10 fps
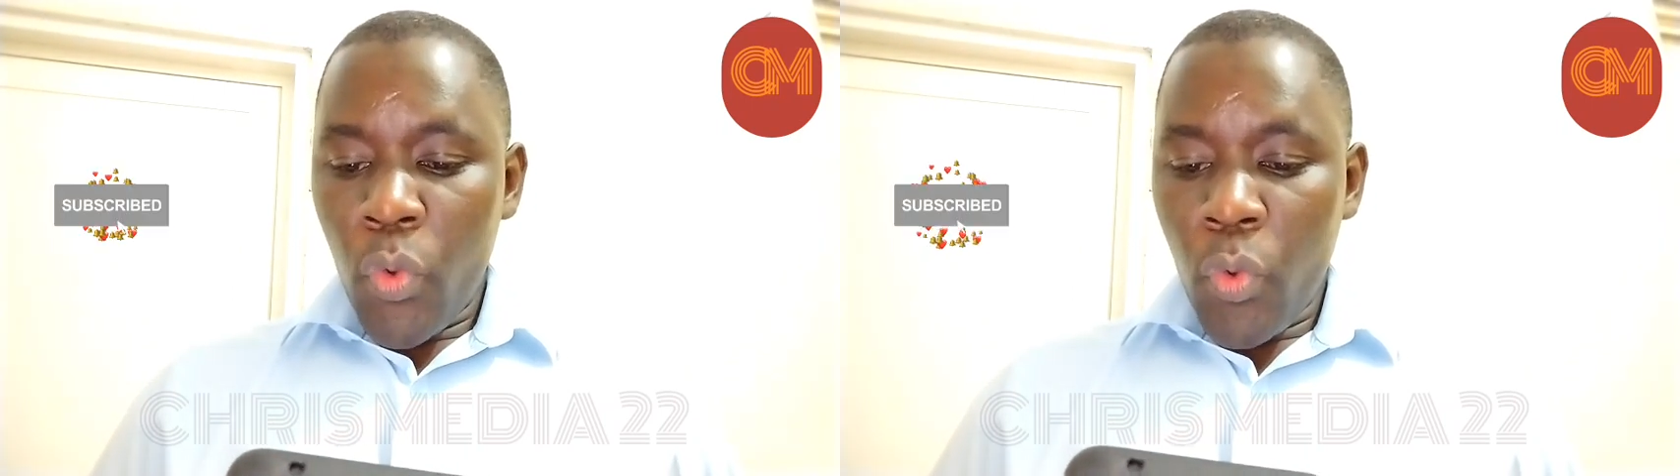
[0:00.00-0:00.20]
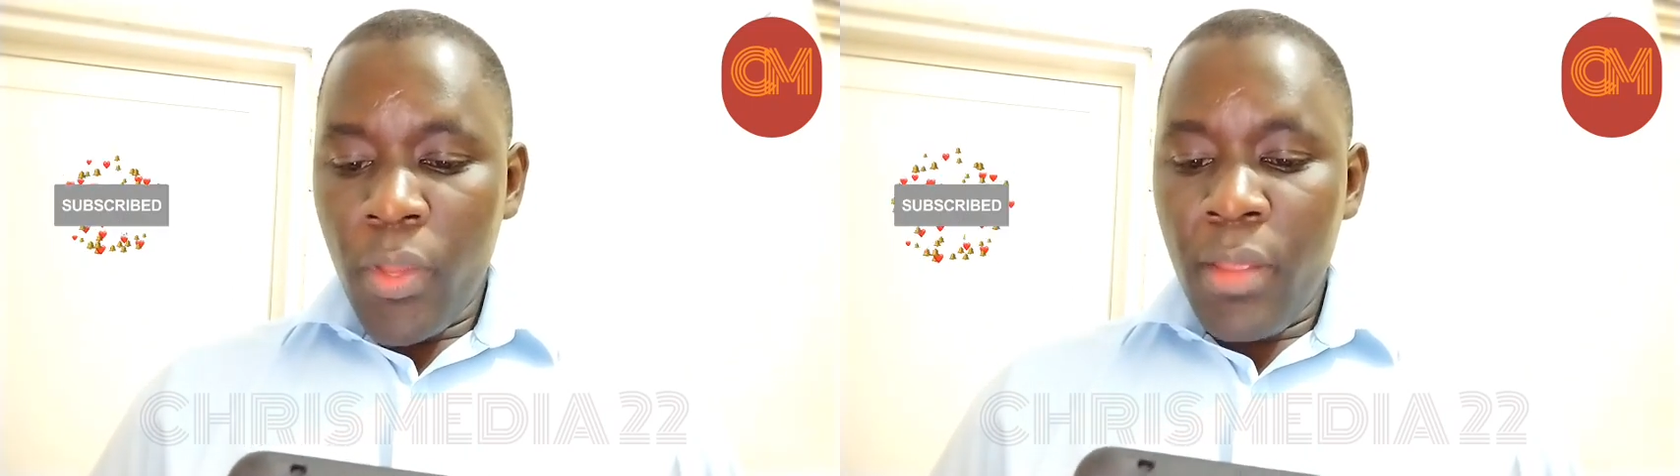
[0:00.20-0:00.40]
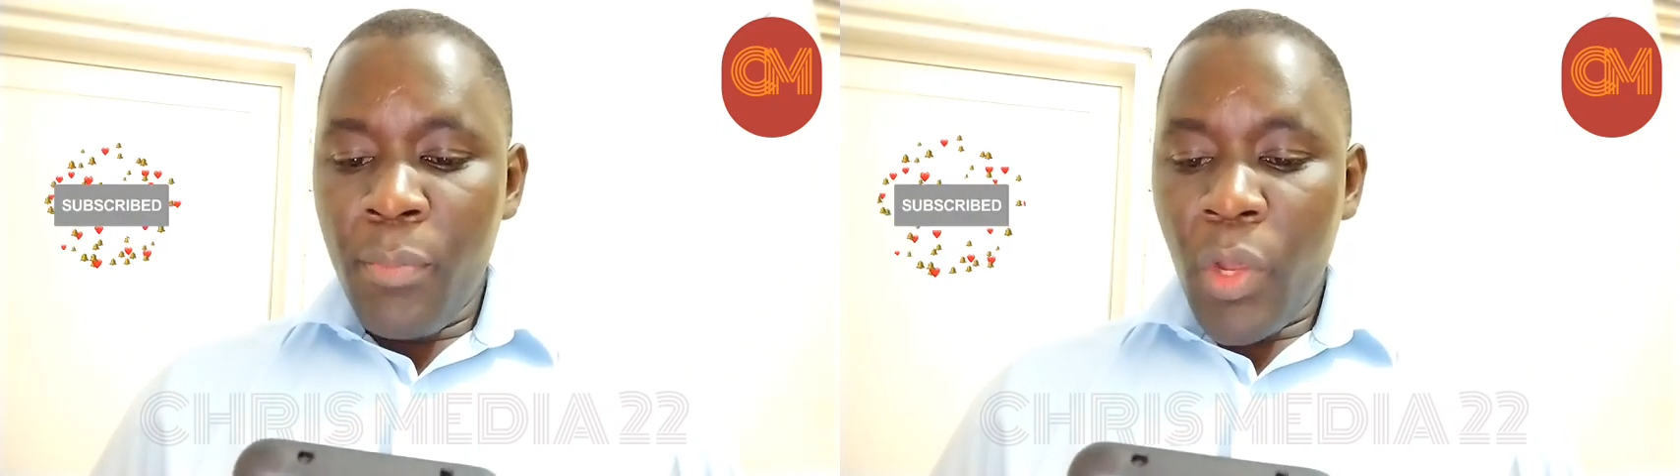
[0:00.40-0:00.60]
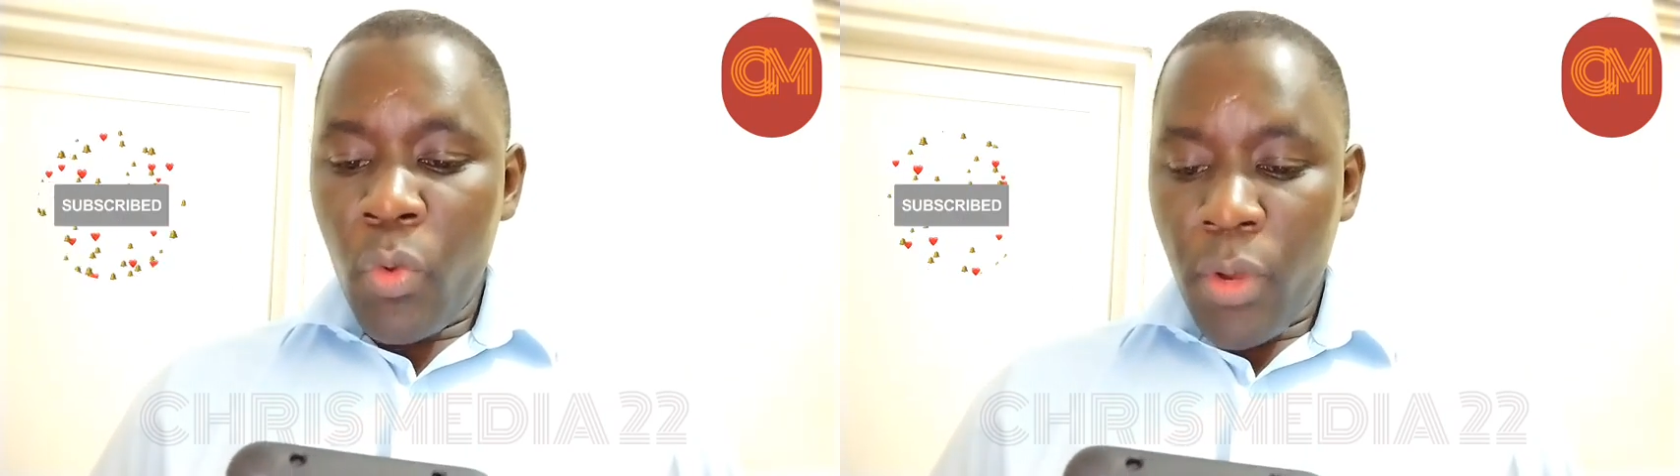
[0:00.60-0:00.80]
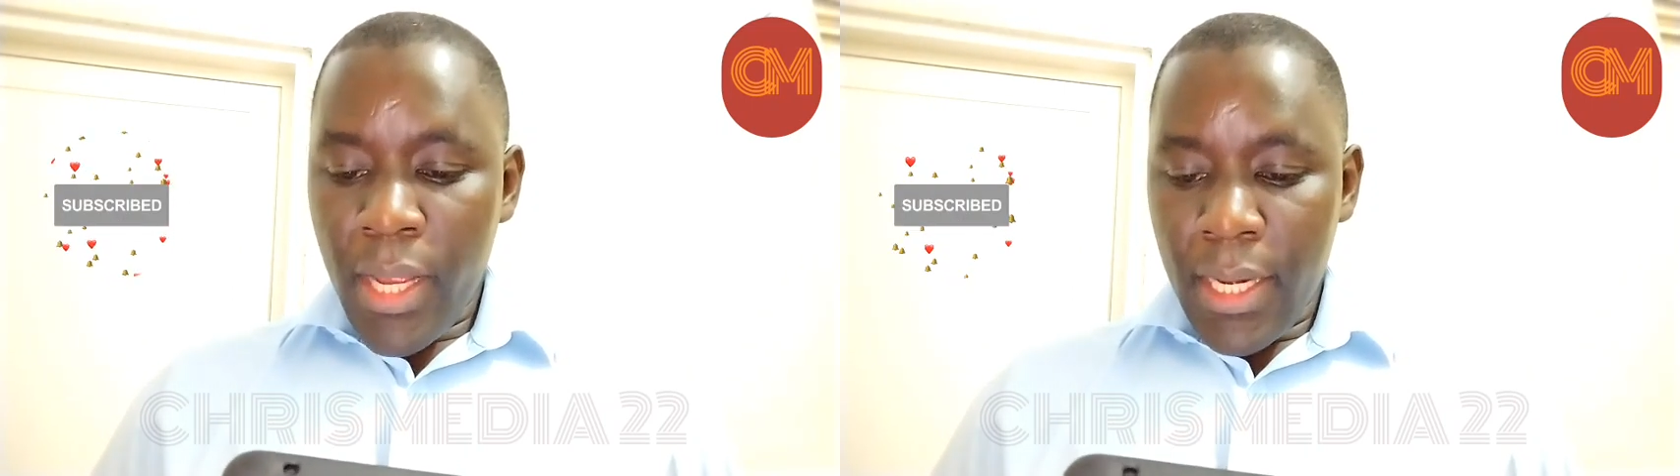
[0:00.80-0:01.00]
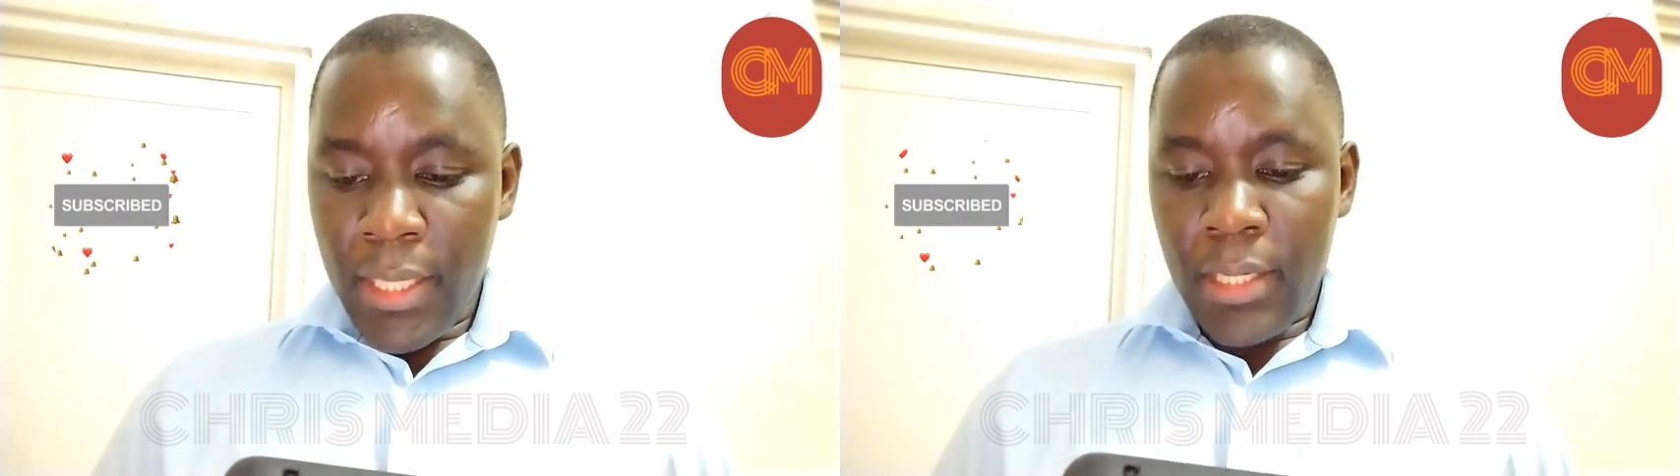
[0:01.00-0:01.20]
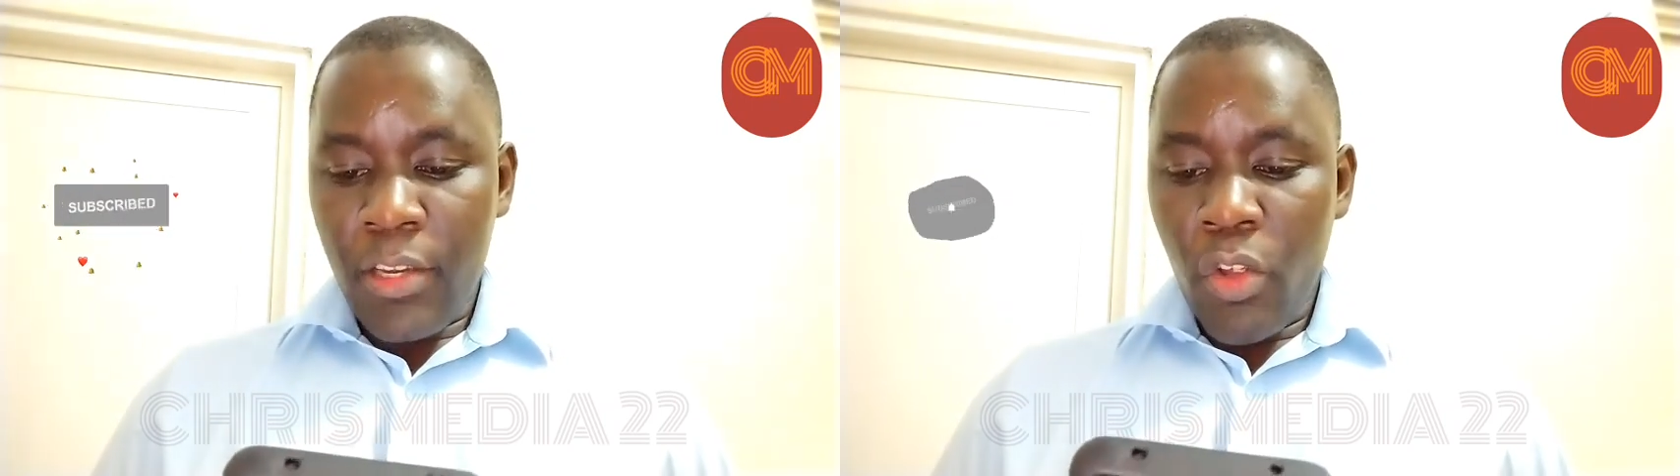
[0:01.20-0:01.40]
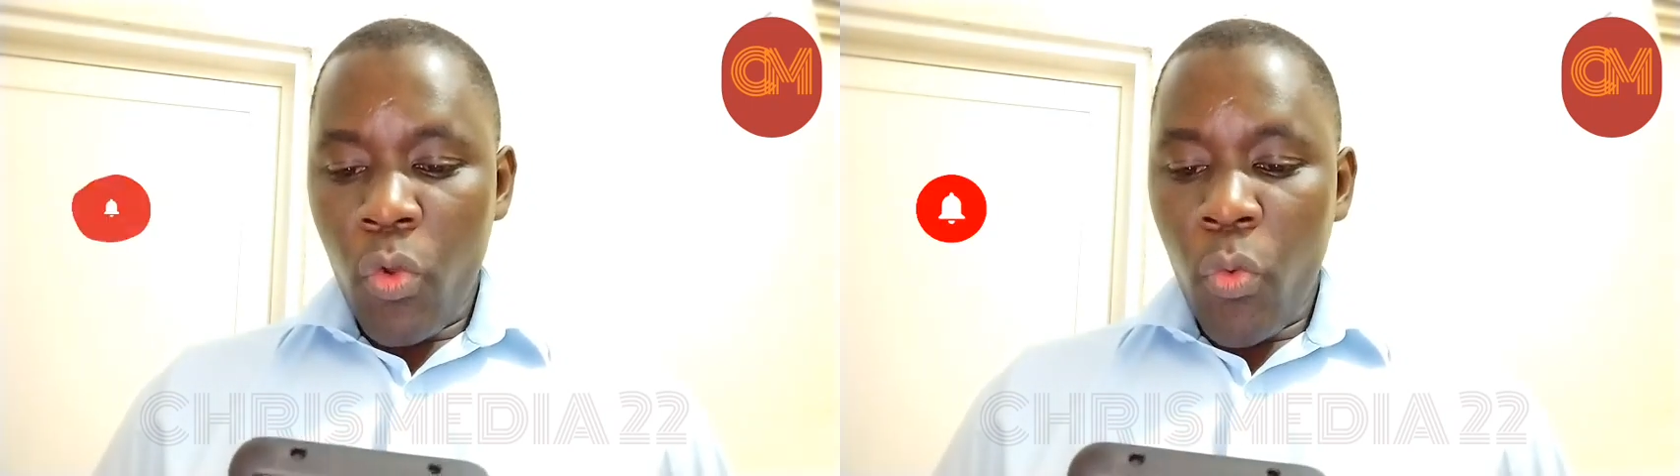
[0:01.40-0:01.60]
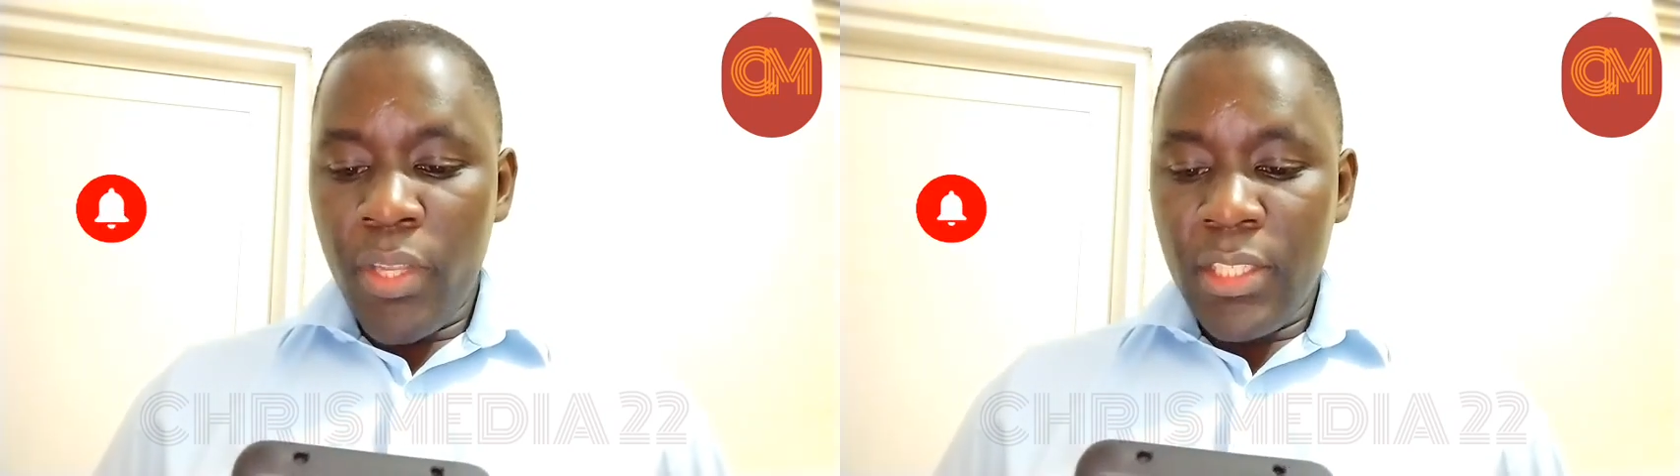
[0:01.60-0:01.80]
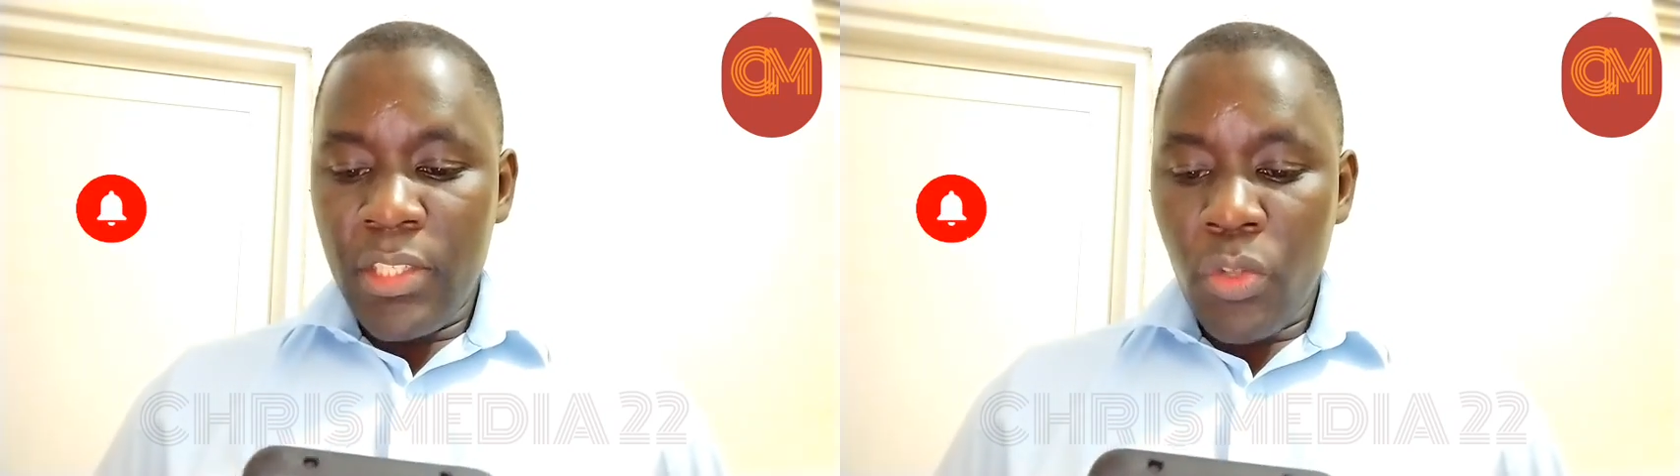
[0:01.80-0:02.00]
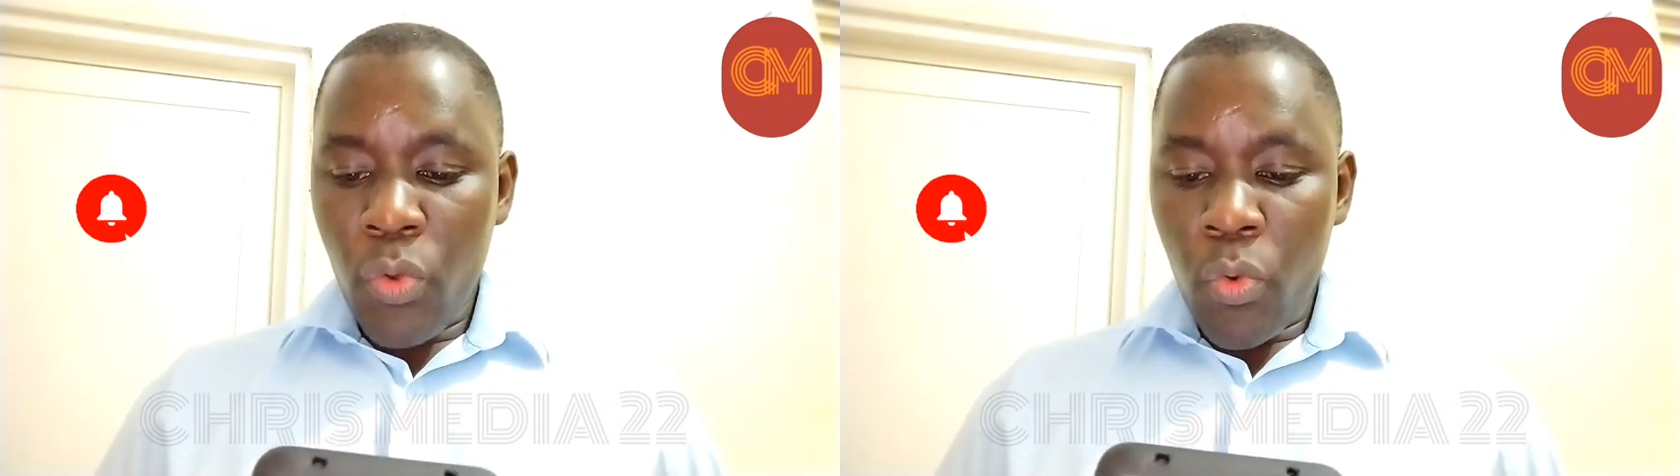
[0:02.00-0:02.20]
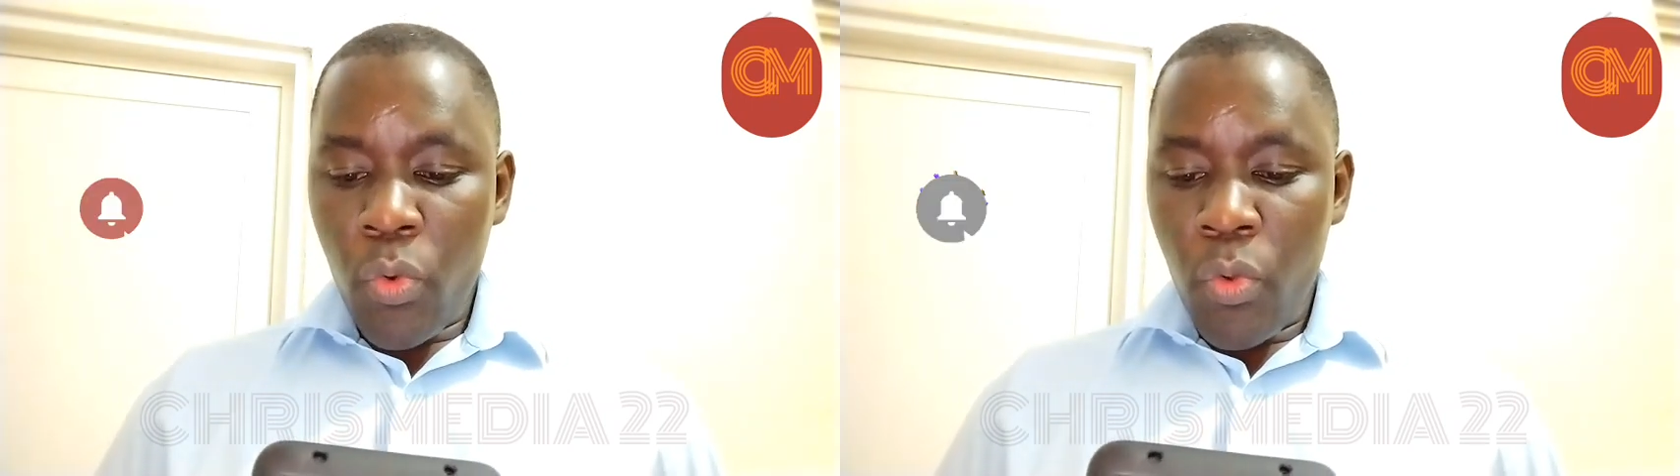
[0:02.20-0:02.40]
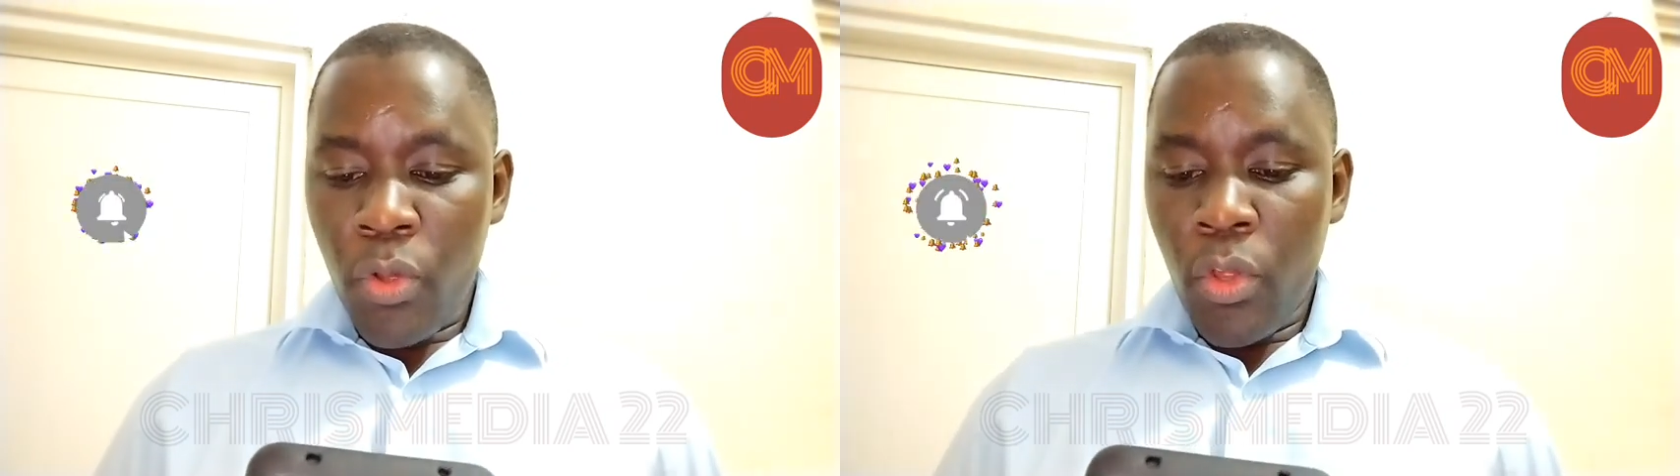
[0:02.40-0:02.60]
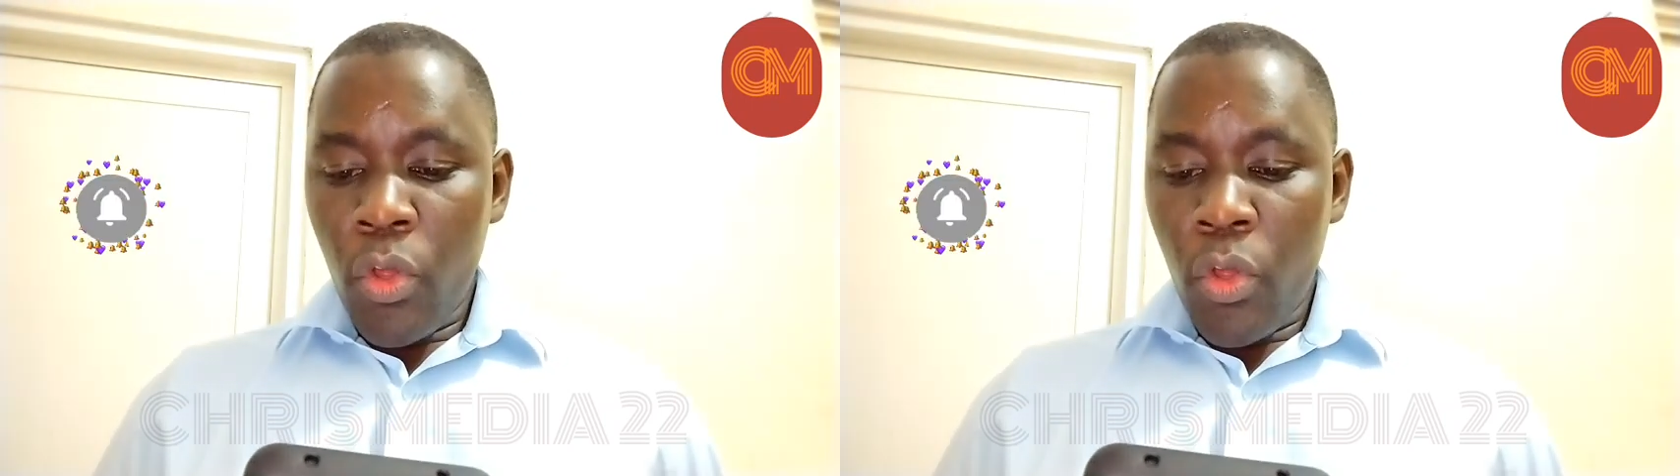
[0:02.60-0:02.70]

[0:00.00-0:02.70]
to immigrate with you